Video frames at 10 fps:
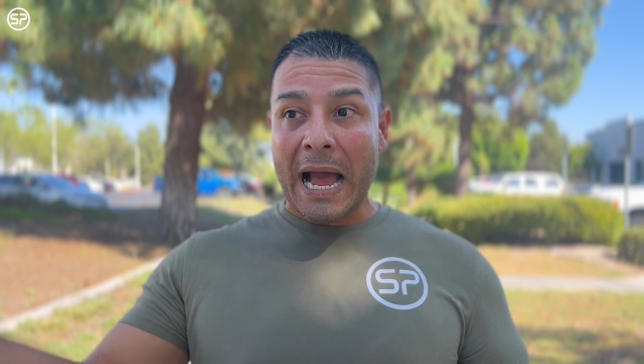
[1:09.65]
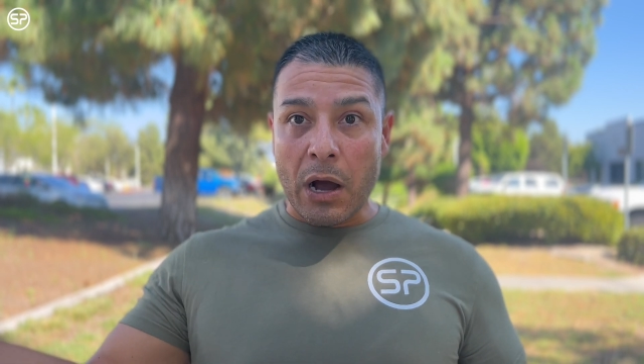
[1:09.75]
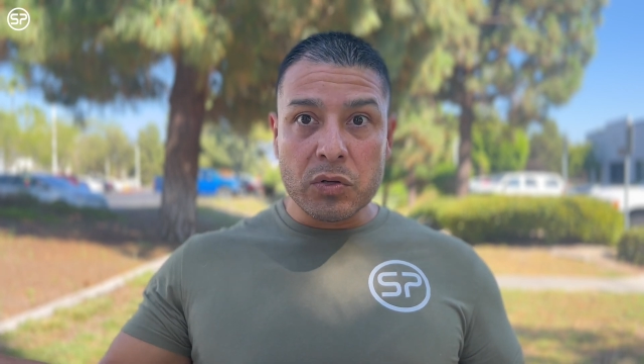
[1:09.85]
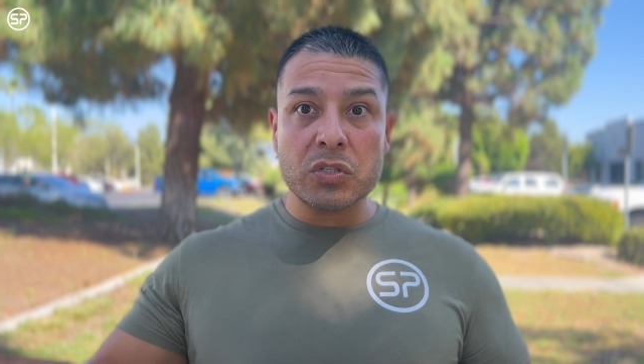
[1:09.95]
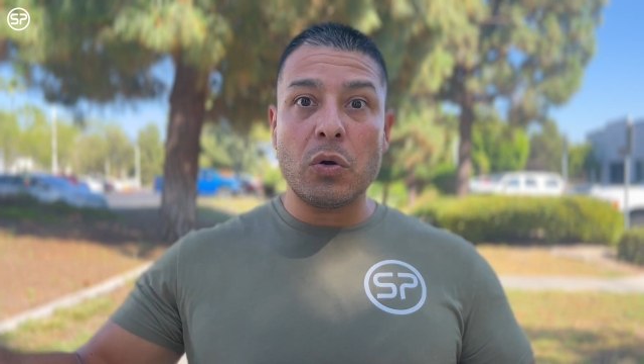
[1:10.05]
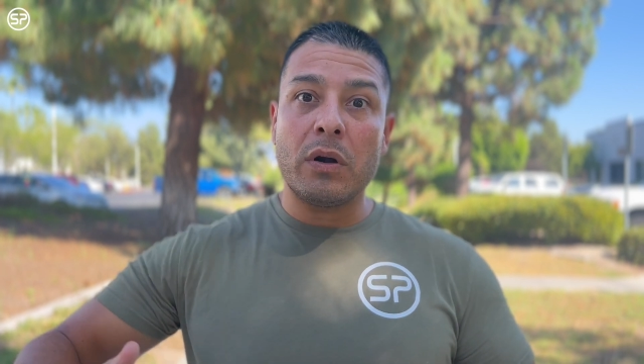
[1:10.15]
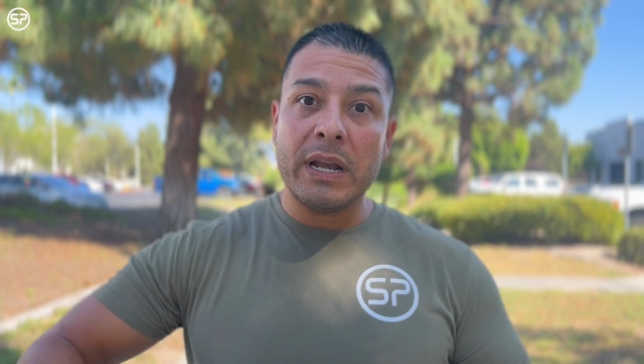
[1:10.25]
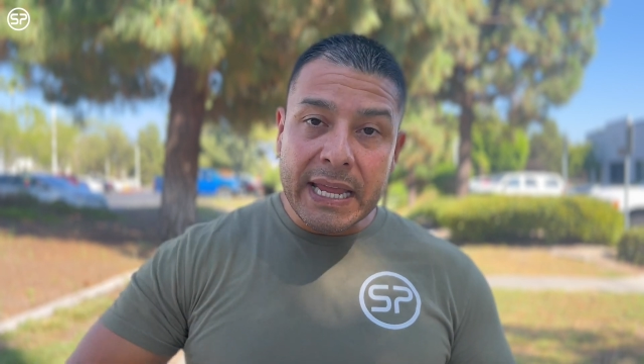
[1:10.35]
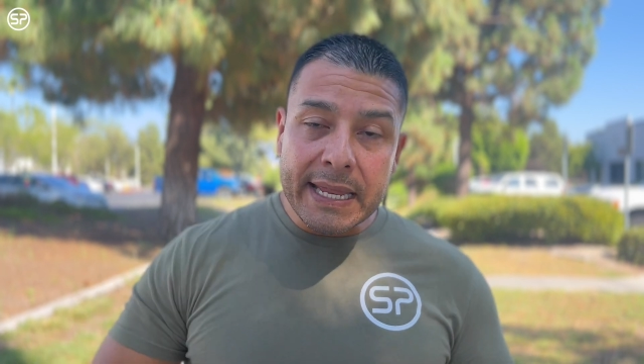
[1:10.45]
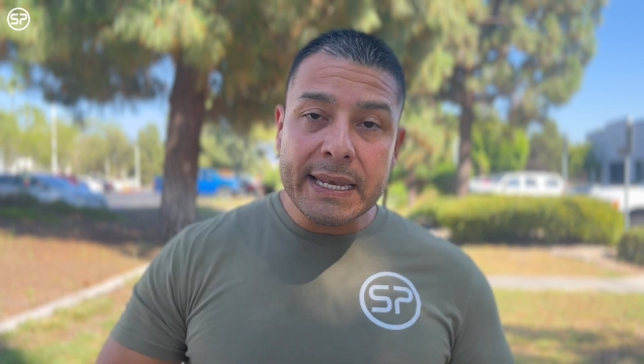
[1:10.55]
out or
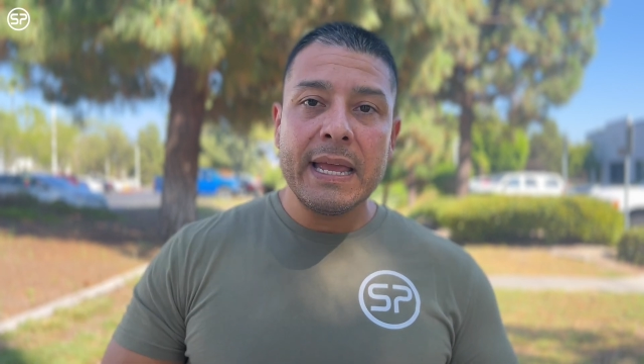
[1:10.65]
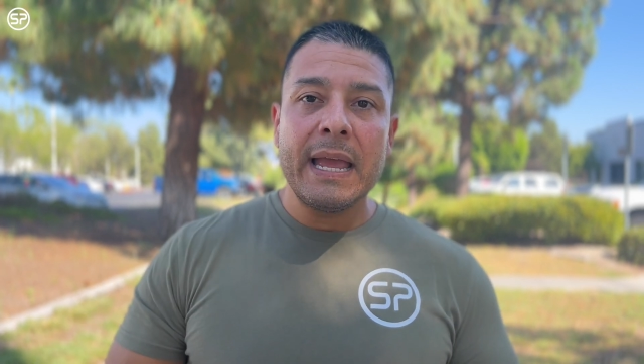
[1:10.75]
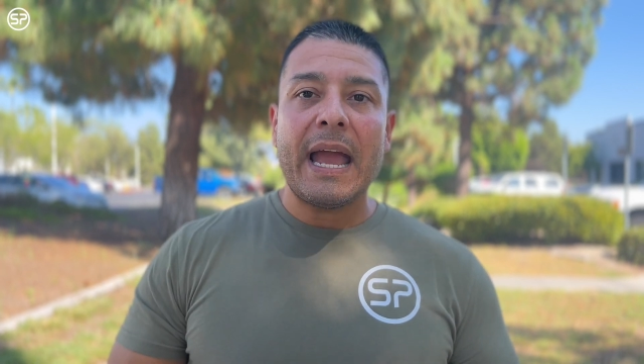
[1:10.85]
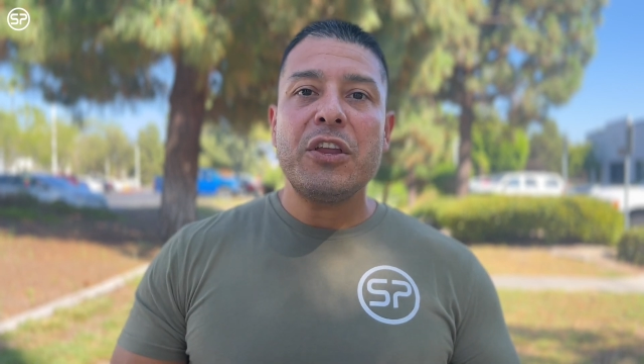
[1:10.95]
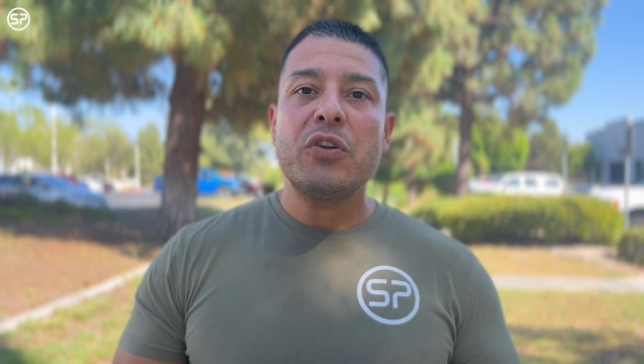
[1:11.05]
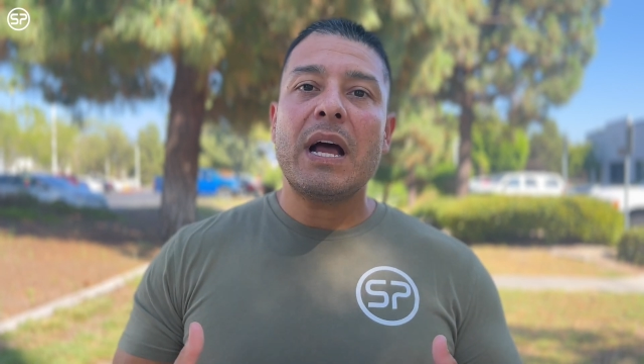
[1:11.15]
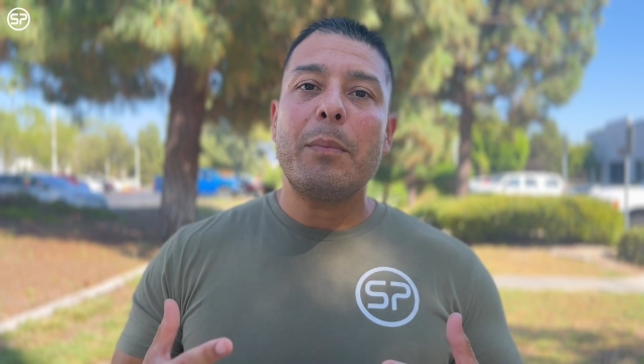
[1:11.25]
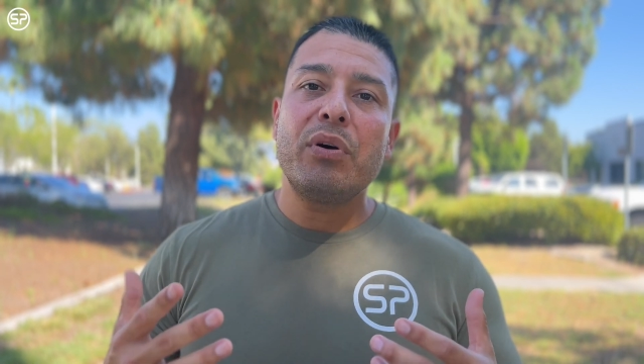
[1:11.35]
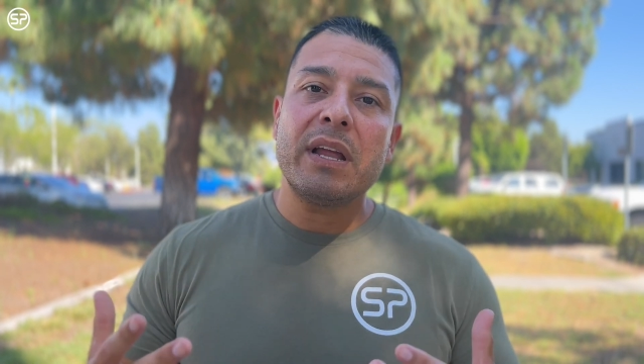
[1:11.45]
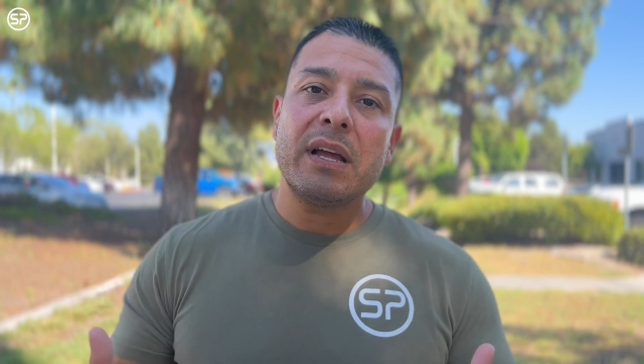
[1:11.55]
in, and you're
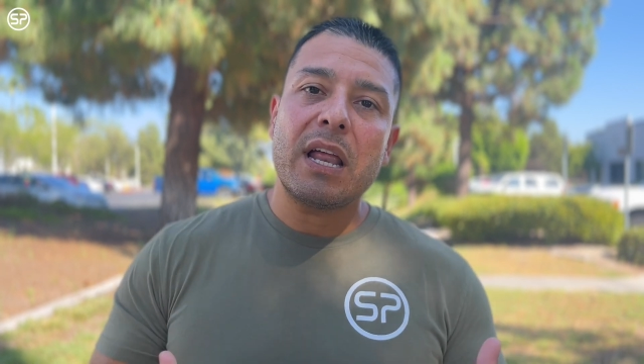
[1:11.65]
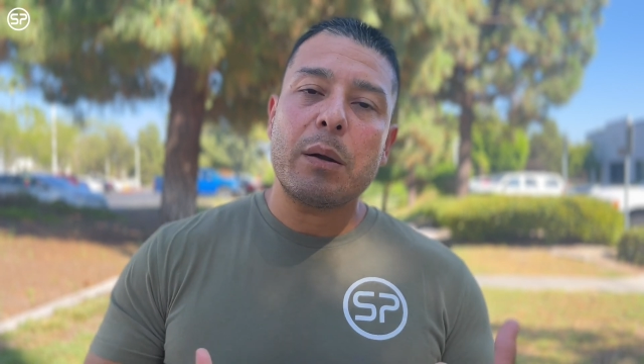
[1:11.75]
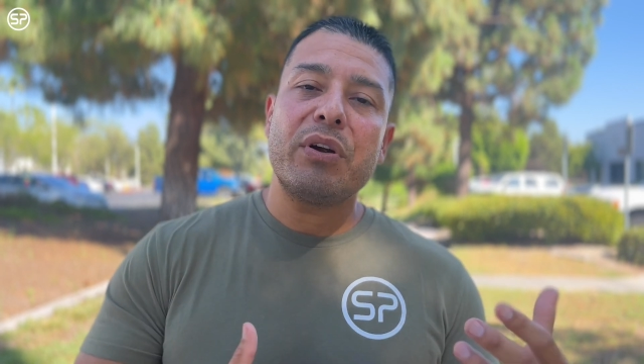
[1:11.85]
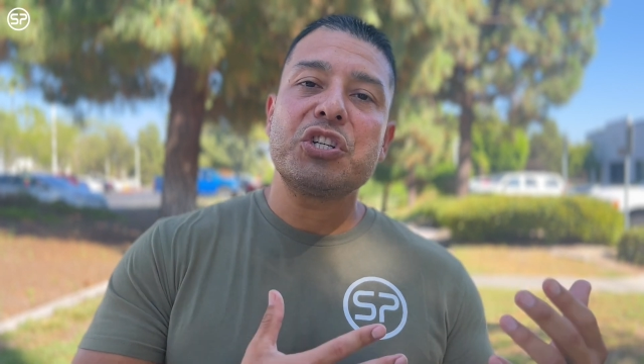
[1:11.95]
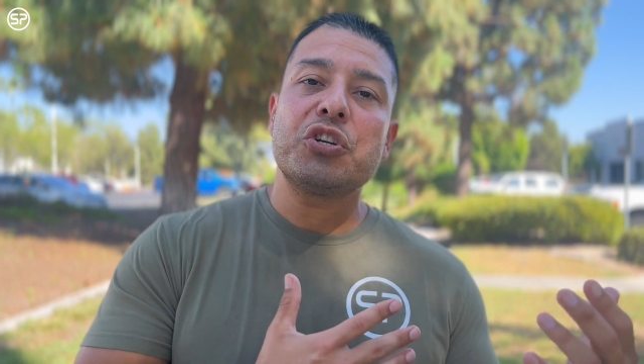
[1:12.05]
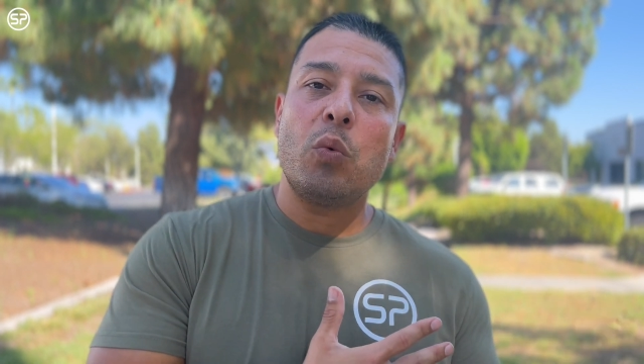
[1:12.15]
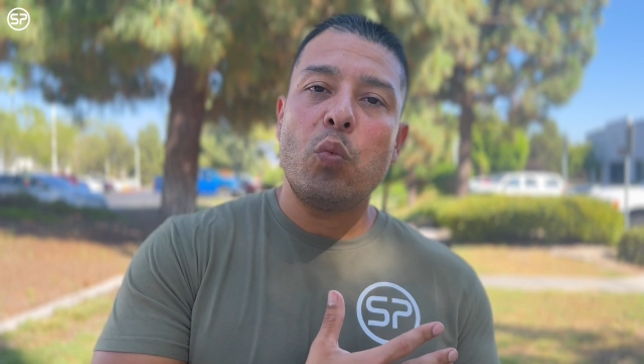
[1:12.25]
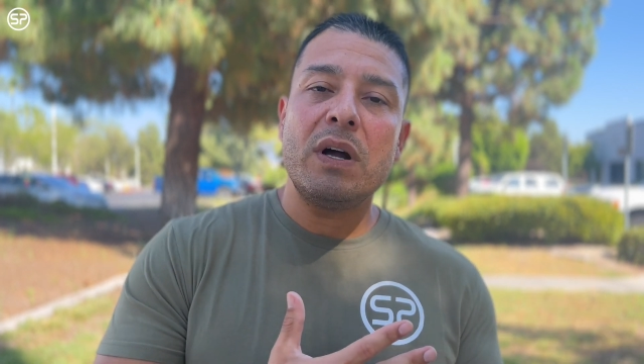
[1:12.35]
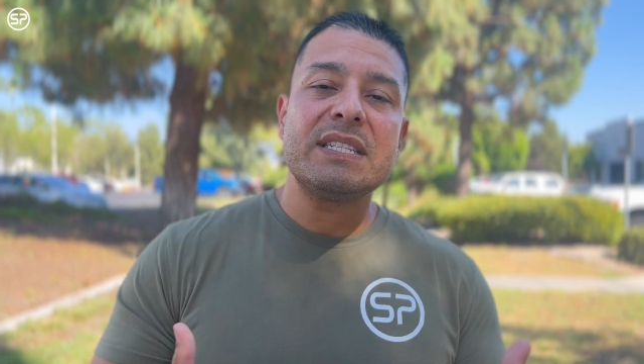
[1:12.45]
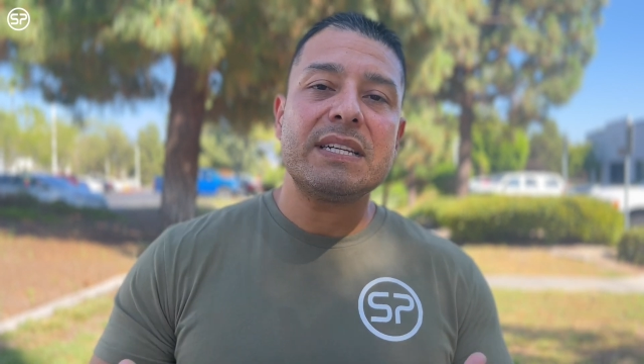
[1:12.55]
not putting a lot of pressure on
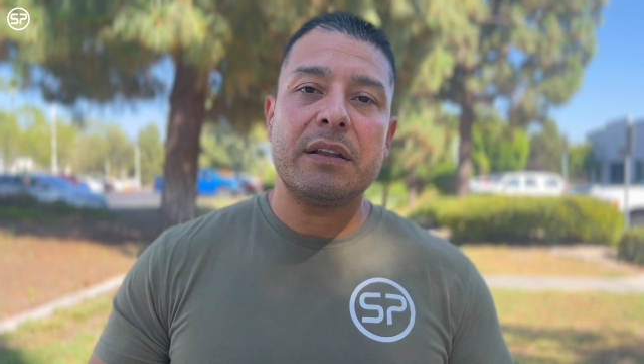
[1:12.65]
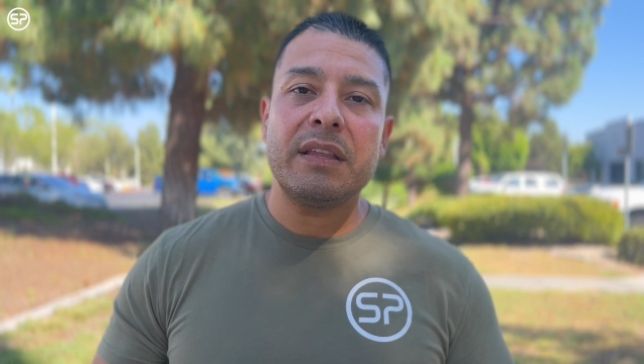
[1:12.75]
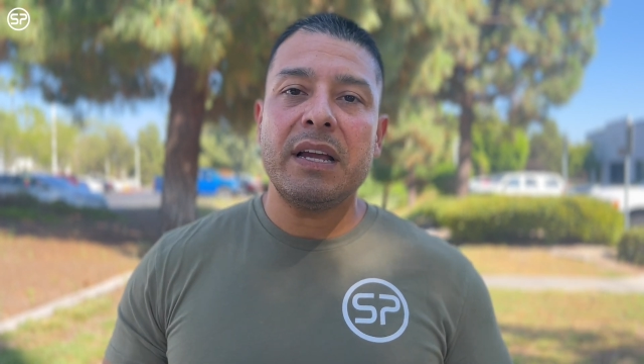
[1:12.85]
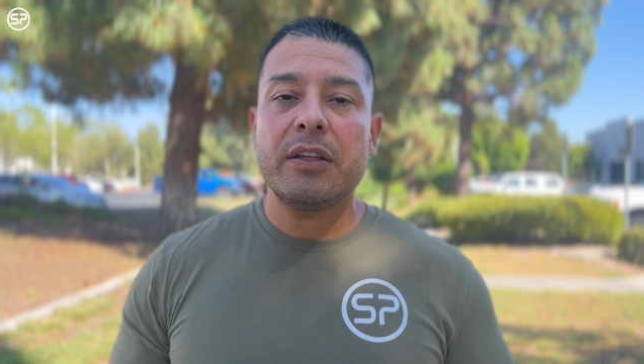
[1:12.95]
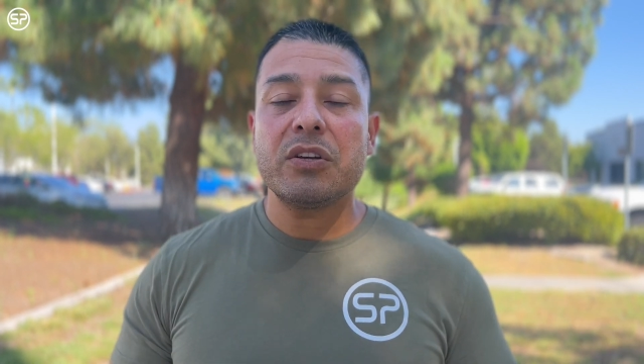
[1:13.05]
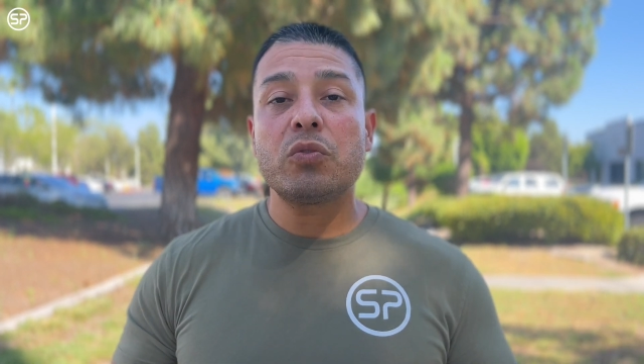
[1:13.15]
one side or the other.